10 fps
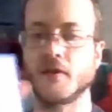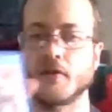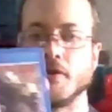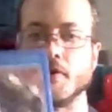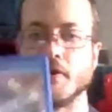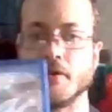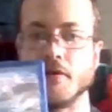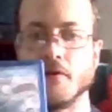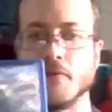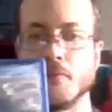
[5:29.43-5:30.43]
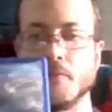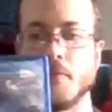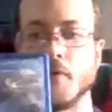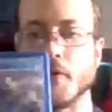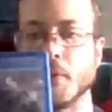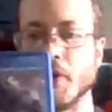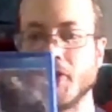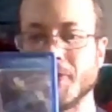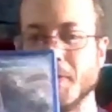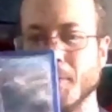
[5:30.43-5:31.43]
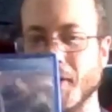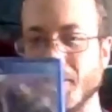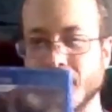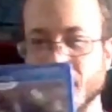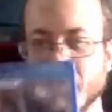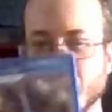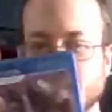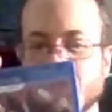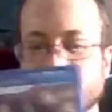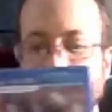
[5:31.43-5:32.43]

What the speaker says: good deal. Otherwise, I wouldn't have bought them because I'm not really